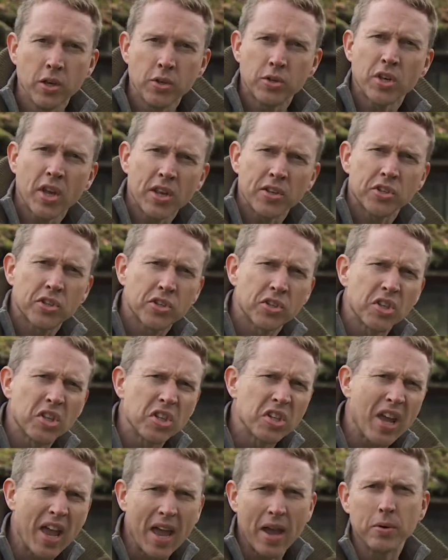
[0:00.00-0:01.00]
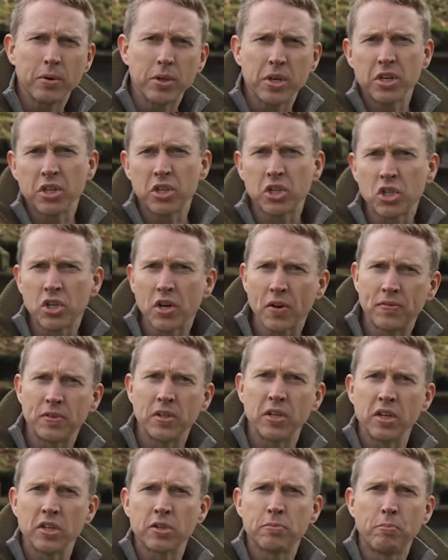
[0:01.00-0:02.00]
sense that Audi has
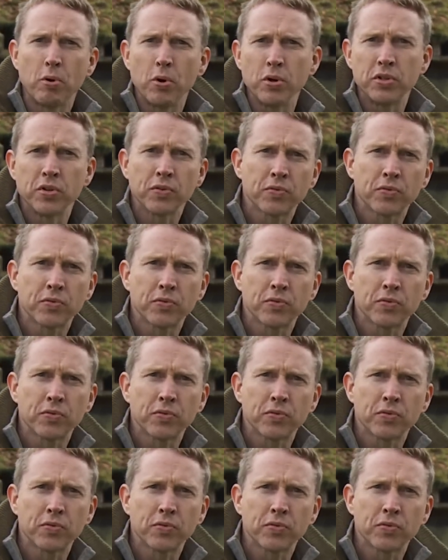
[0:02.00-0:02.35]
shifted its point